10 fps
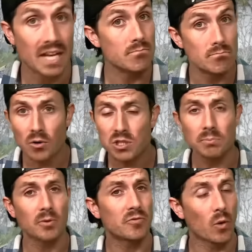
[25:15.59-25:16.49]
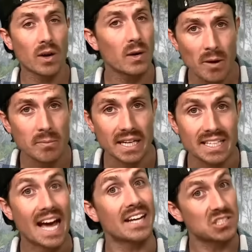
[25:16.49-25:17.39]
And multiple 4A
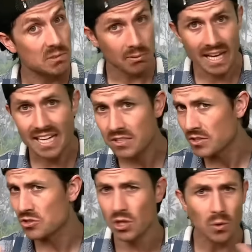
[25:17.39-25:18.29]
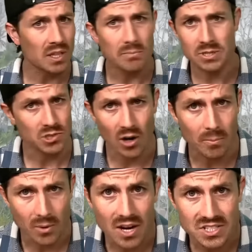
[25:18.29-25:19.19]
women had explained this totally
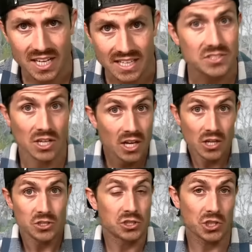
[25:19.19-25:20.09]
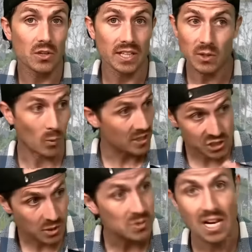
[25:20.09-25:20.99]
bizarre process to Shirley
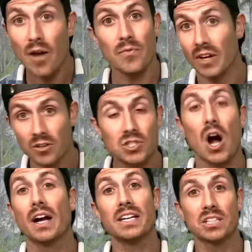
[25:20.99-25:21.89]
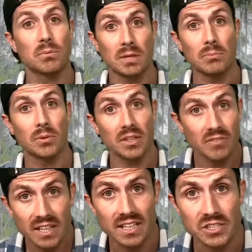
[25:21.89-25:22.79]
when she was out there talking to the people in
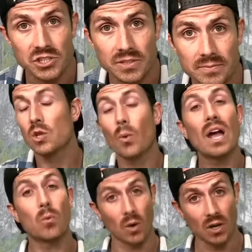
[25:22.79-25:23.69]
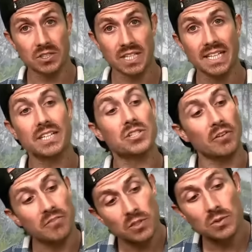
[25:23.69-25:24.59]
the village. The way it worked
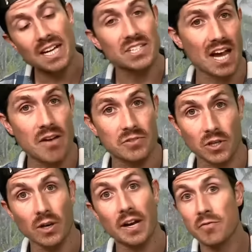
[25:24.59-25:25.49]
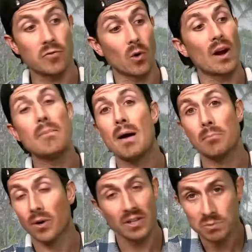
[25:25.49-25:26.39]
is a few days after a 4A
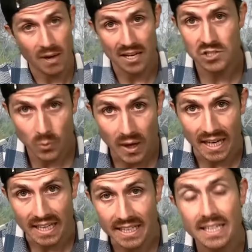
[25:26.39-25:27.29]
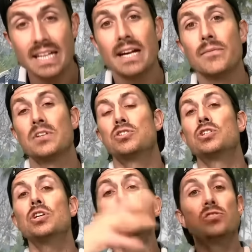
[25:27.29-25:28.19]
member has passed away, this
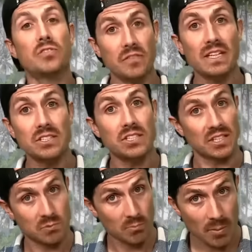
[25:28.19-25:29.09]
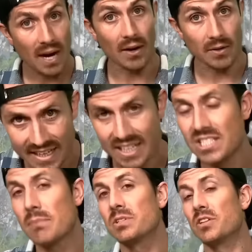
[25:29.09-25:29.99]
huge feast is prepared.
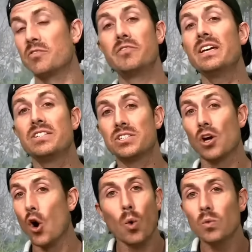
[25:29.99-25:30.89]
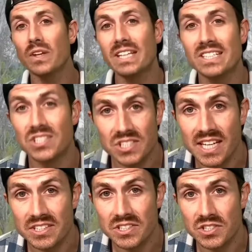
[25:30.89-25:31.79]
Except the feast only
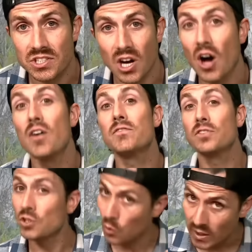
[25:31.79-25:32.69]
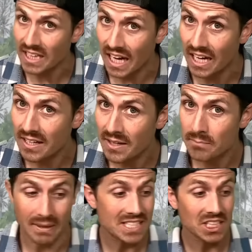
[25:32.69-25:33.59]
consists of the Quila.
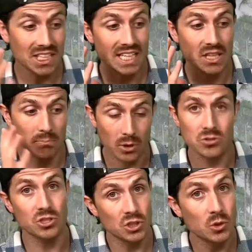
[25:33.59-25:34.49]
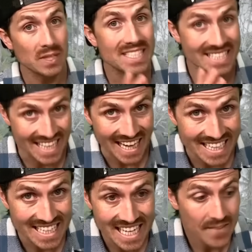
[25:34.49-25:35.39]
Basically, the person who is
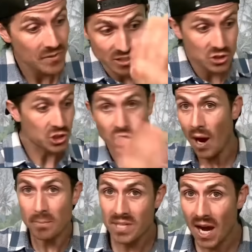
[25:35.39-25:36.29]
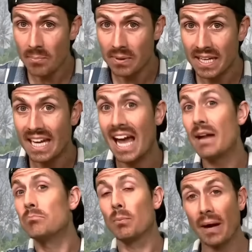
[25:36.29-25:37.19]
dead is chopped up
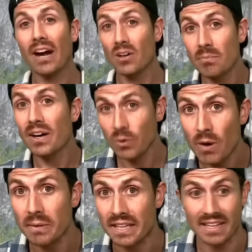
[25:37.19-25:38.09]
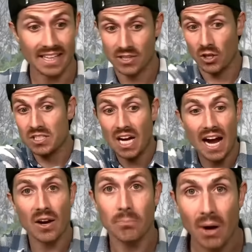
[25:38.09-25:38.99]
and prepared by the women, like their
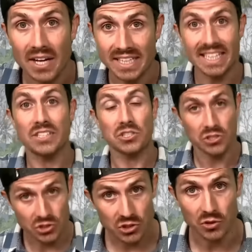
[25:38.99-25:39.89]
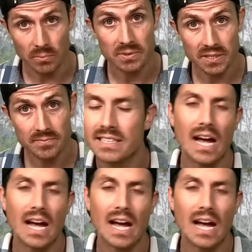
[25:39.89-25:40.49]
entire body gets consumed.